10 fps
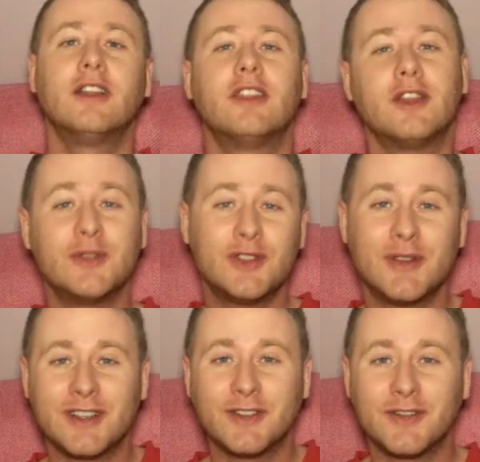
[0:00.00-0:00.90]
Those are two
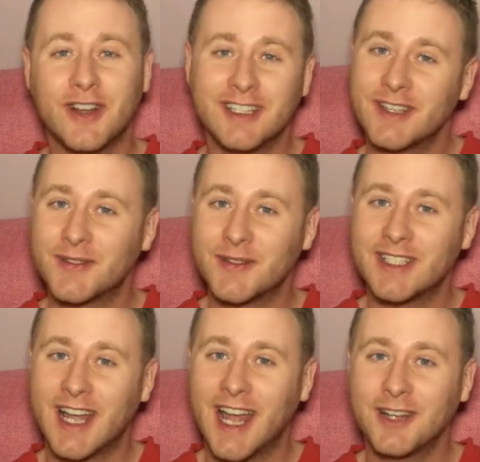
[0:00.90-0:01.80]
little fun gifts which I
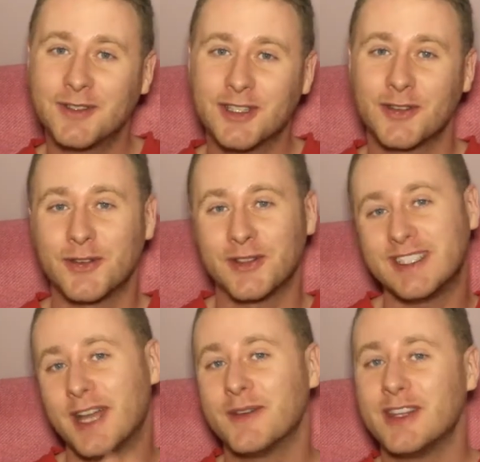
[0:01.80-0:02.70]
had, which I thought I'd
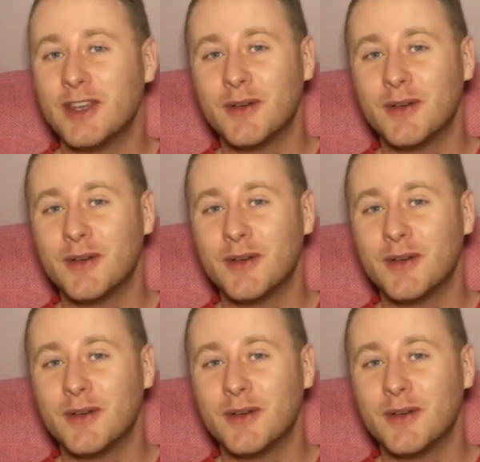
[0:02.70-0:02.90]
share with you.